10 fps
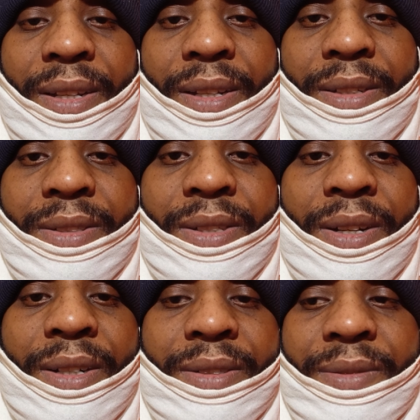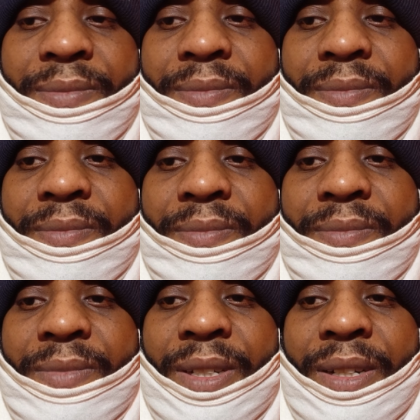and start,
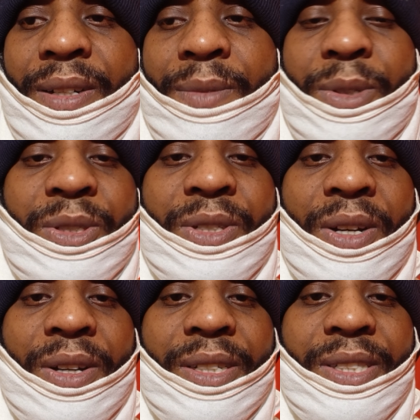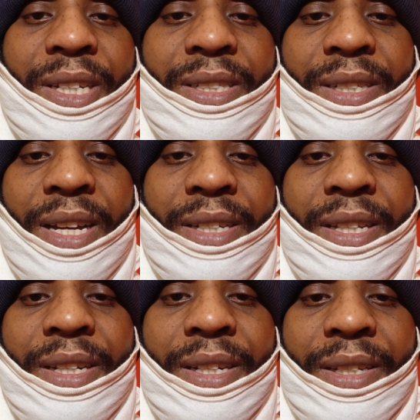uh, what you call it, chasing
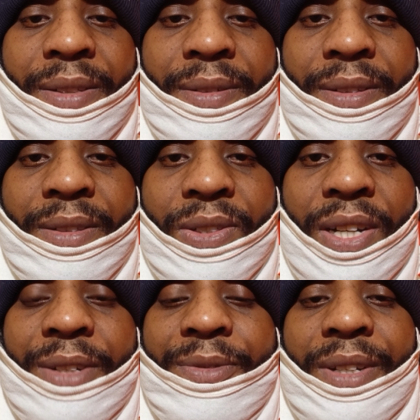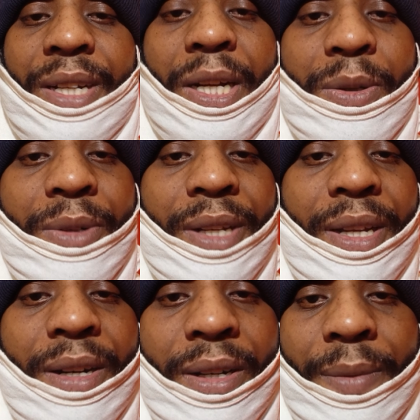identity, trying to figure out who they
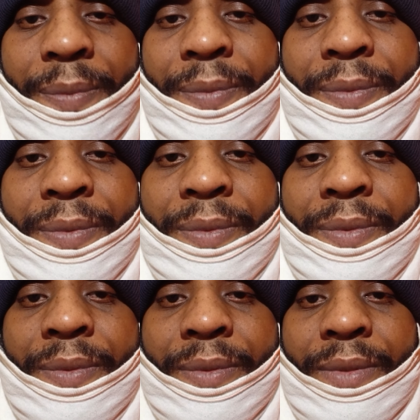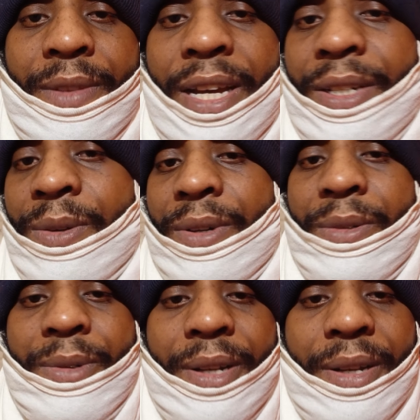are, not knowing
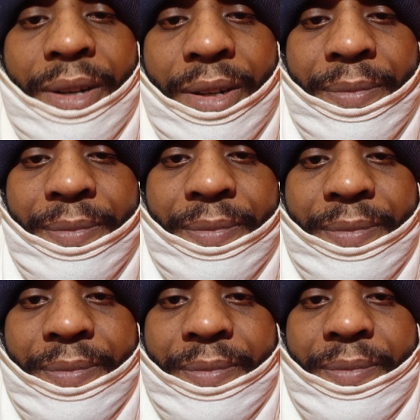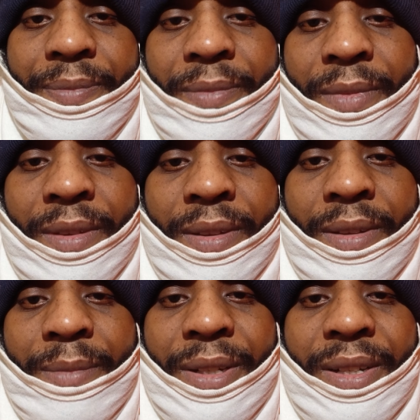who they are
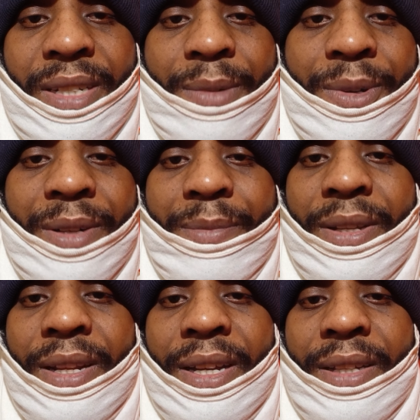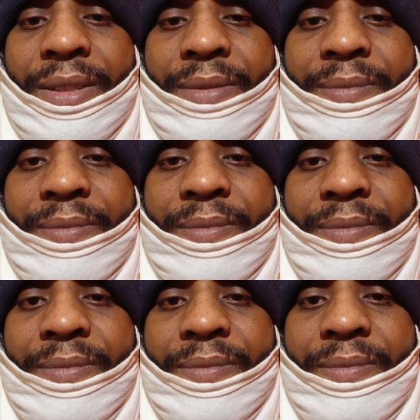because they want to be like
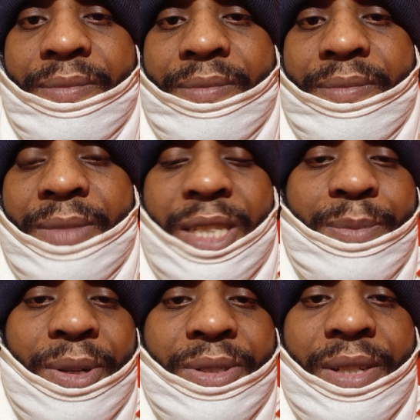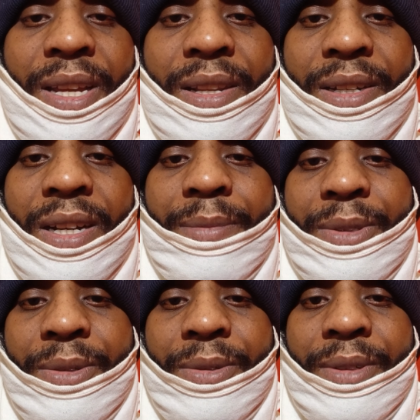this person they look up
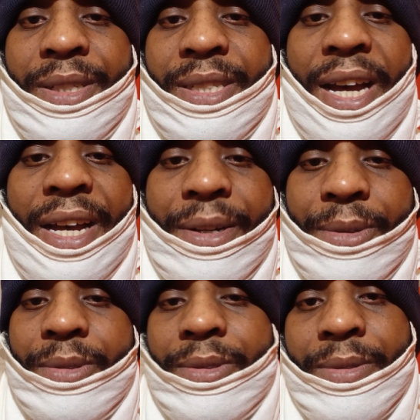to, these idols.